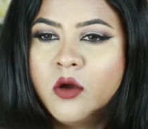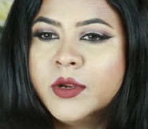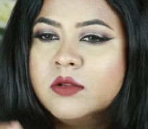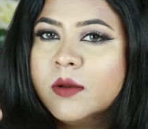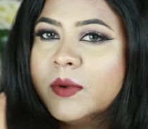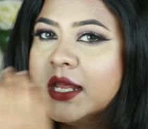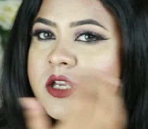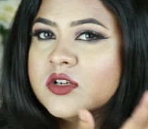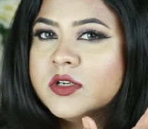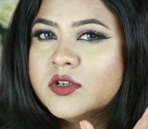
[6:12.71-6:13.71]
When you apply
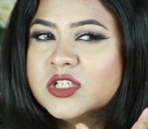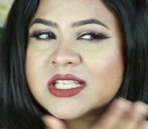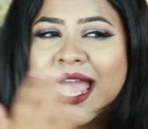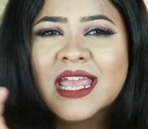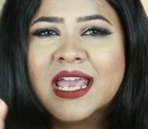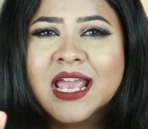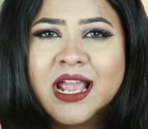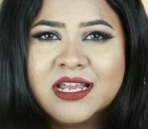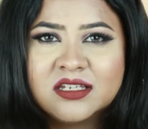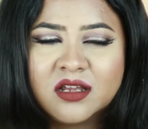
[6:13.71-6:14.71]
it on your cheeks, I
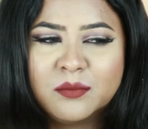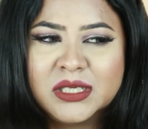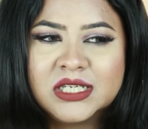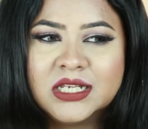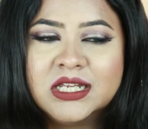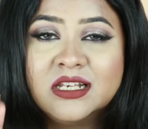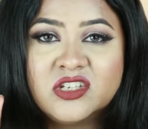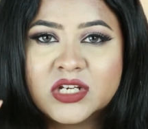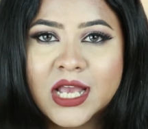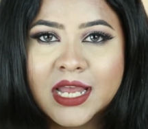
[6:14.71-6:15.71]
hate basically
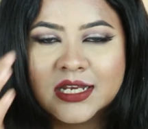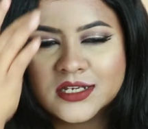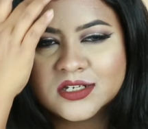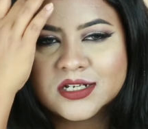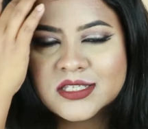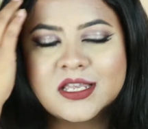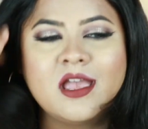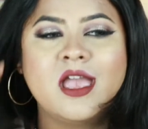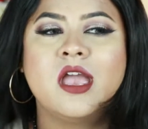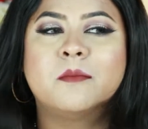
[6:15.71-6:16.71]
glittery highlighters,
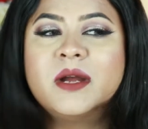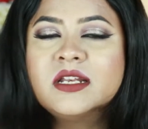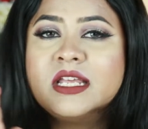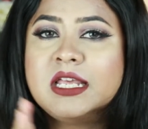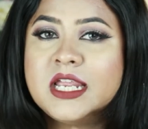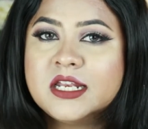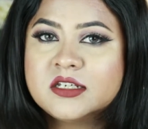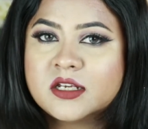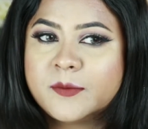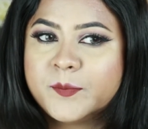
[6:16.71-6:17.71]
but
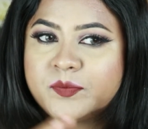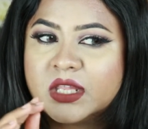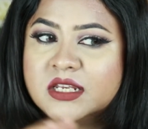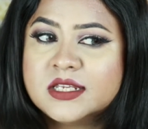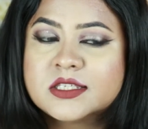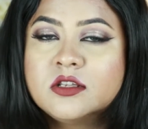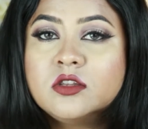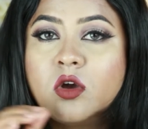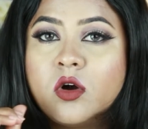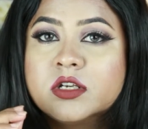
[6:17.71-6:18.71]
it is
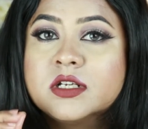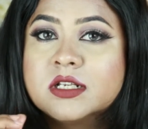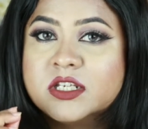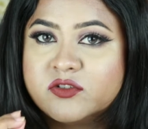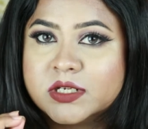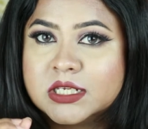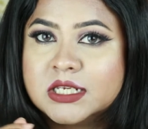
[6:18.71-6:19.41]
not glittery.